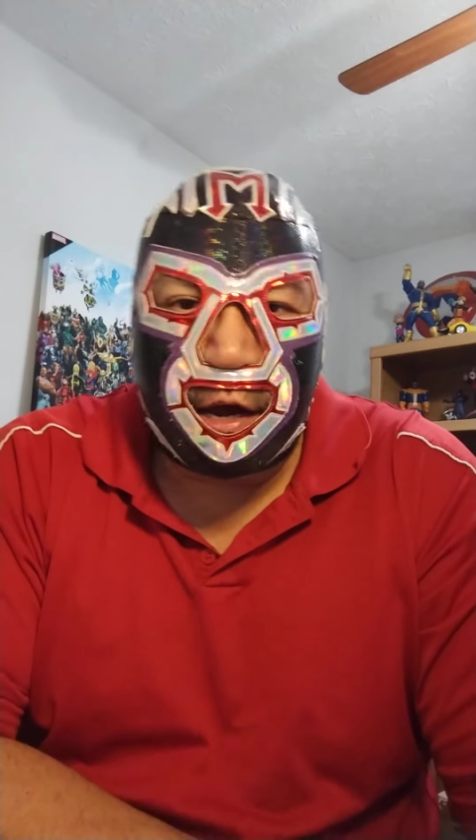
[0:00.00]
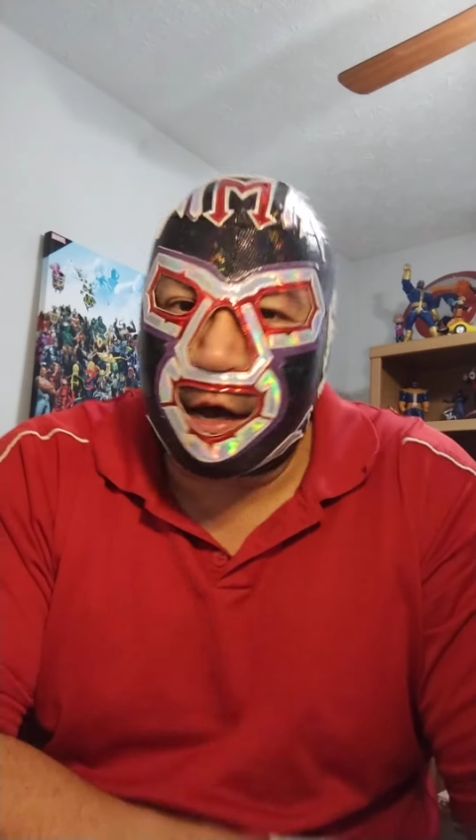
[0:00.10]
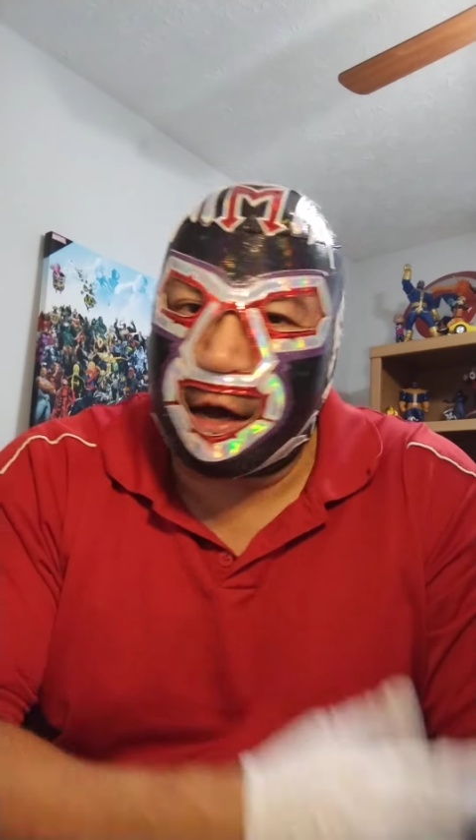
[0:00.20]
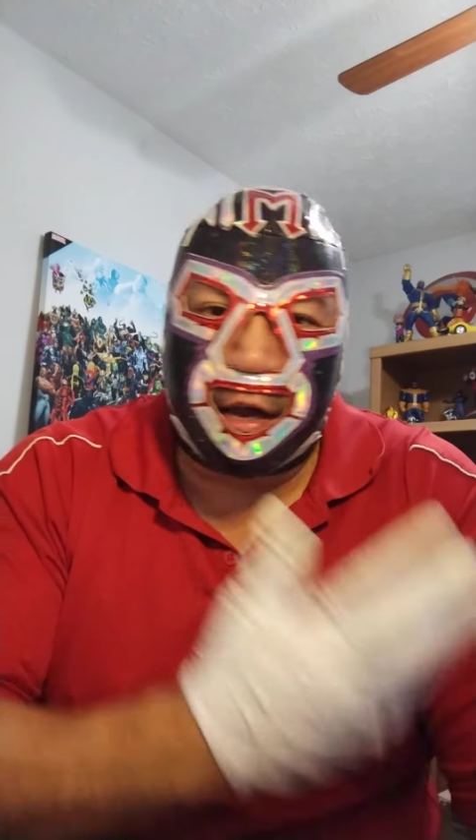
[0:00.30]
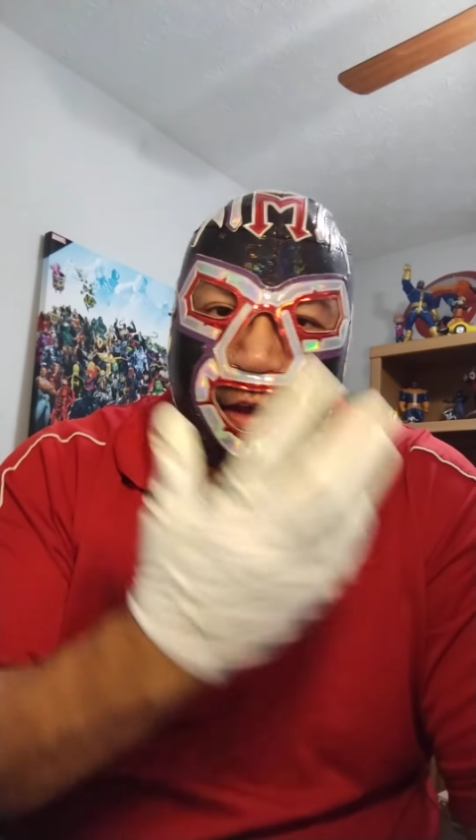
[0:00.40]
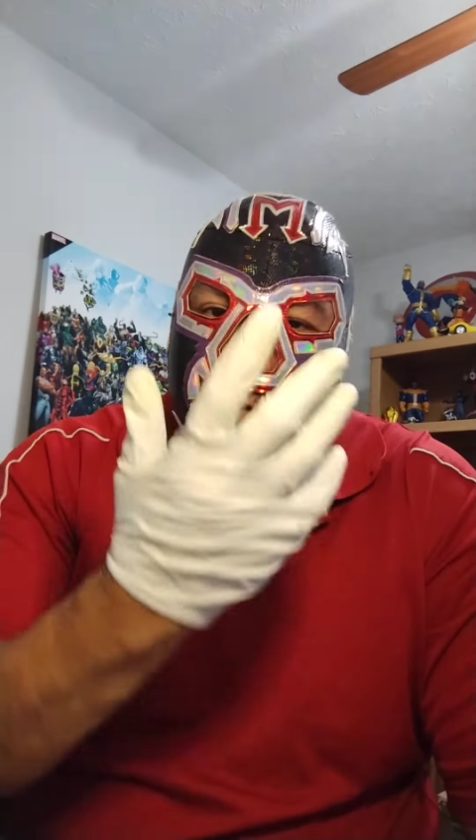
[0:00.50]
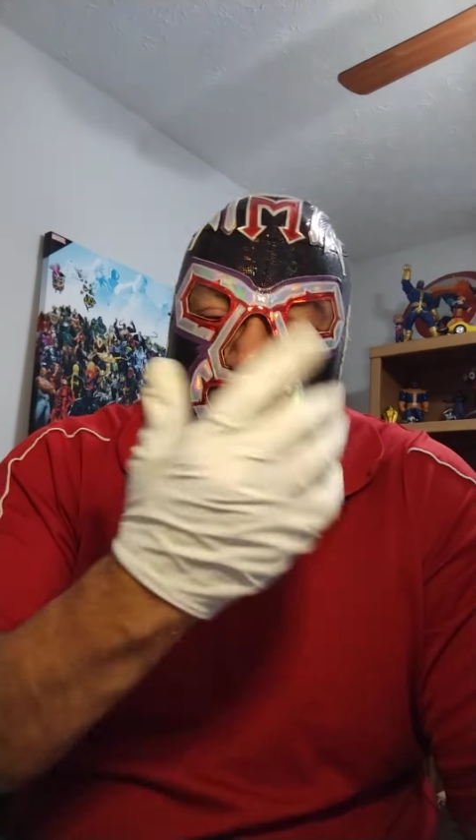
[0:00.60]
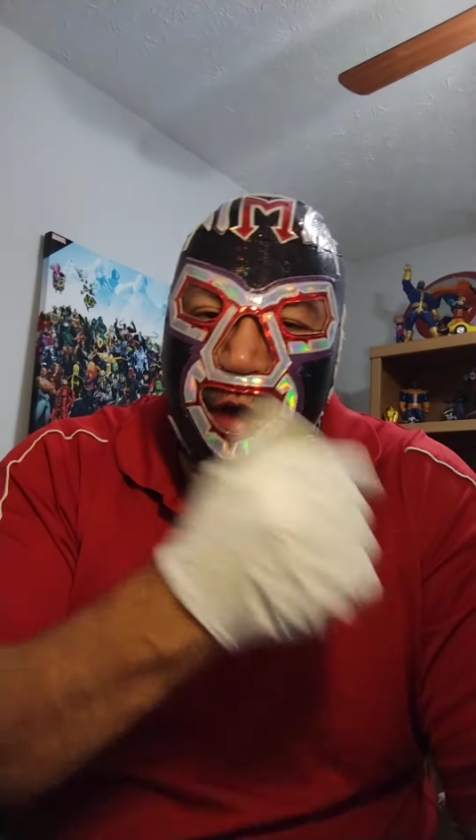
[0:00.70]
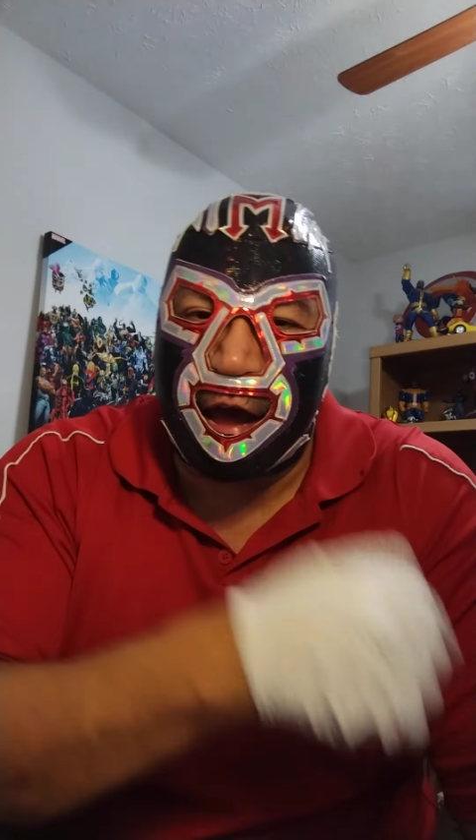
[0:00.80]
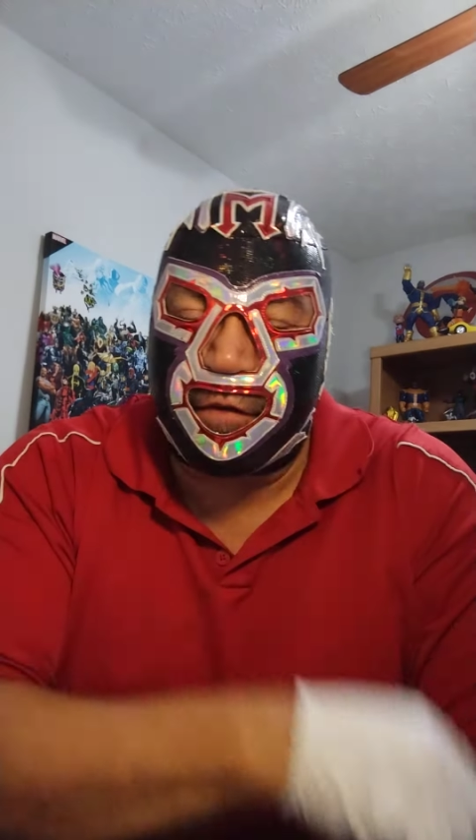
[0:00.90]
If
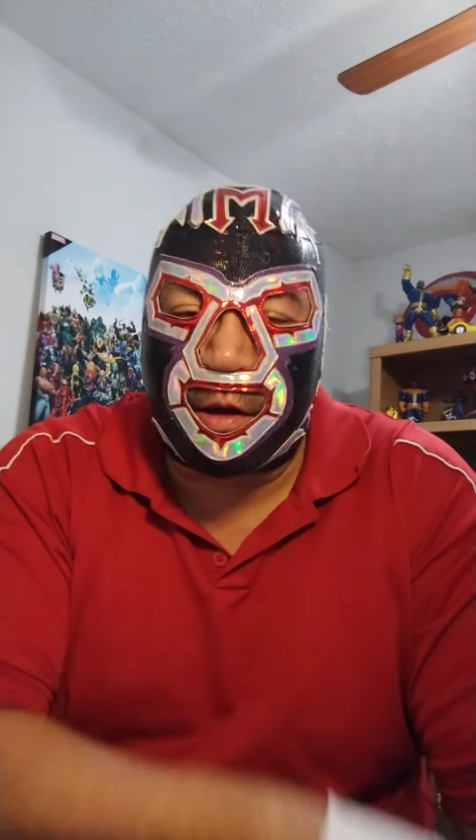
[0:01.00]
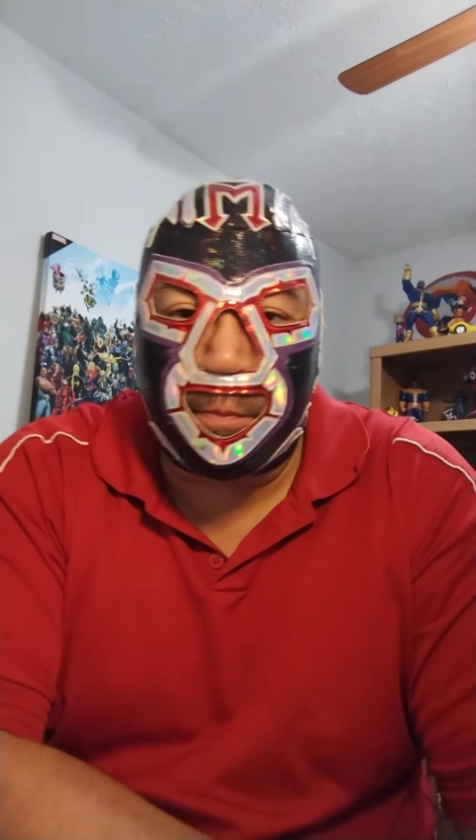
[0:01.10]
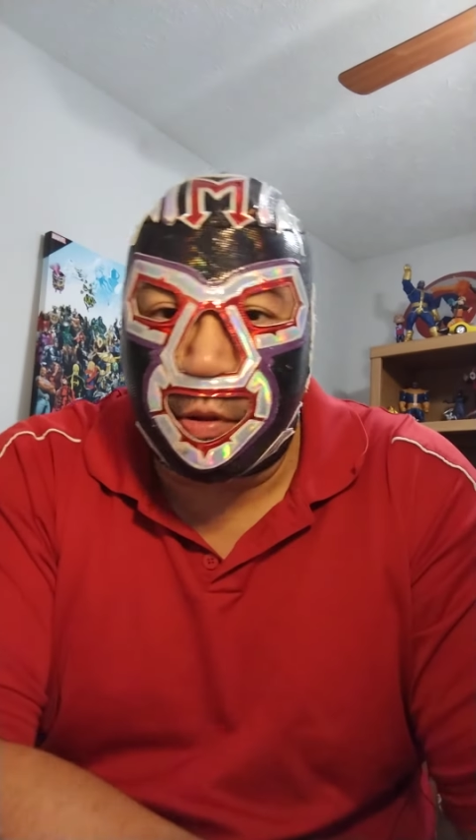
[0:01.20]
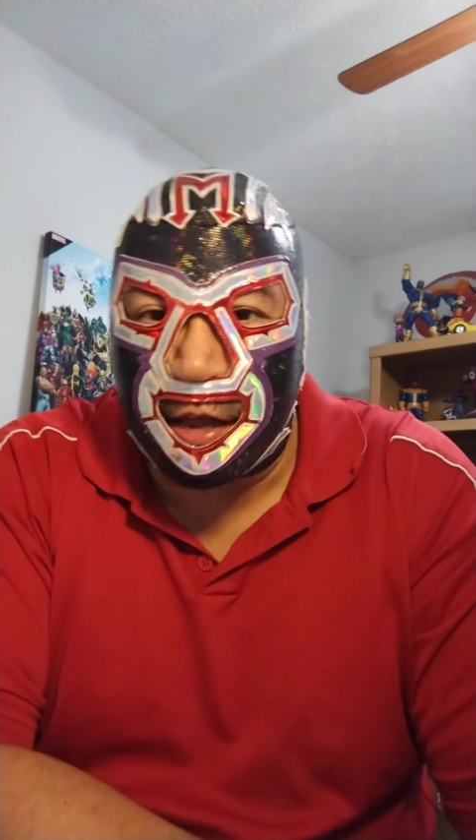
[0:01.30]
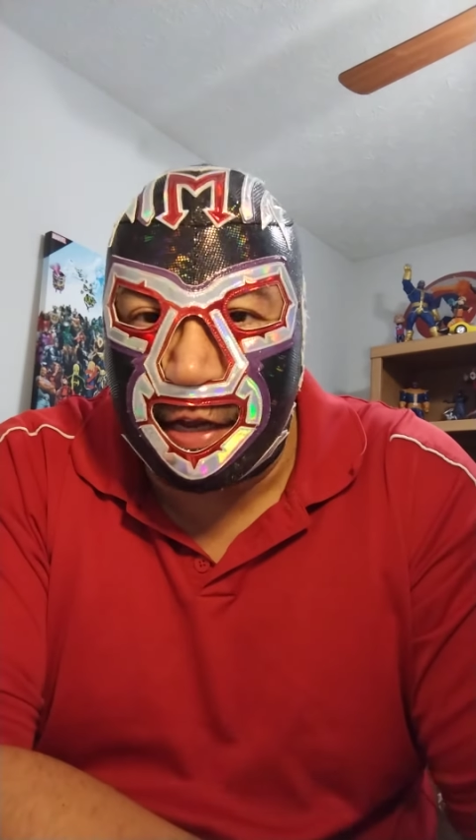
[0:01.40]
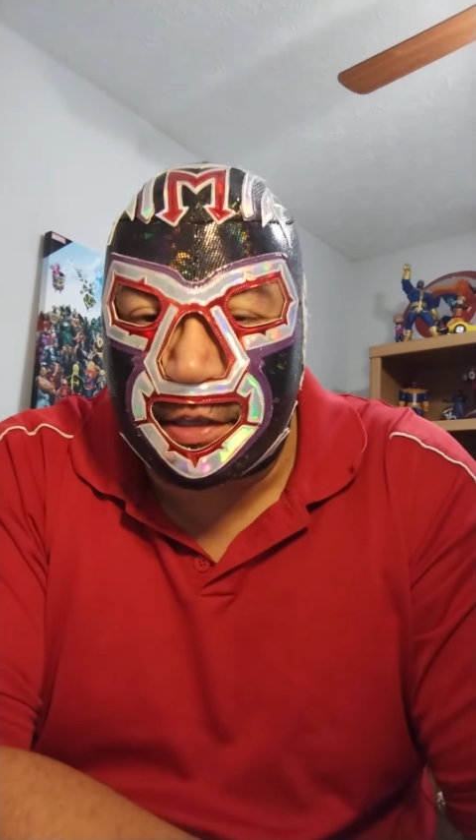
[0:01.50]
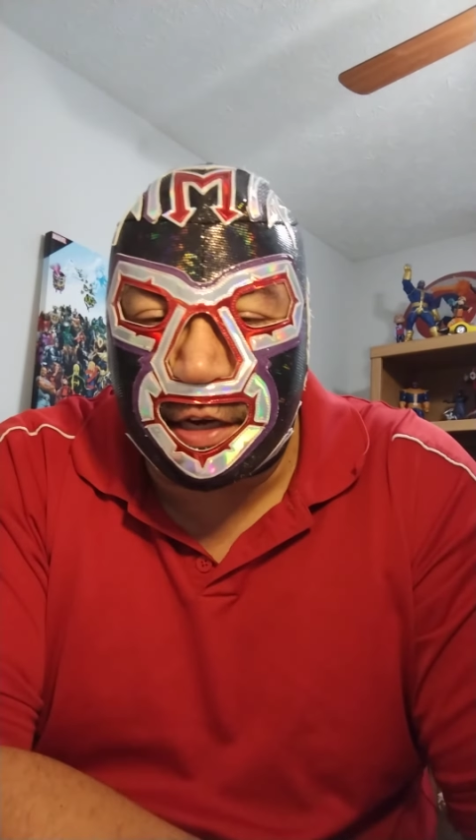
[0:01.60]
you have complaints,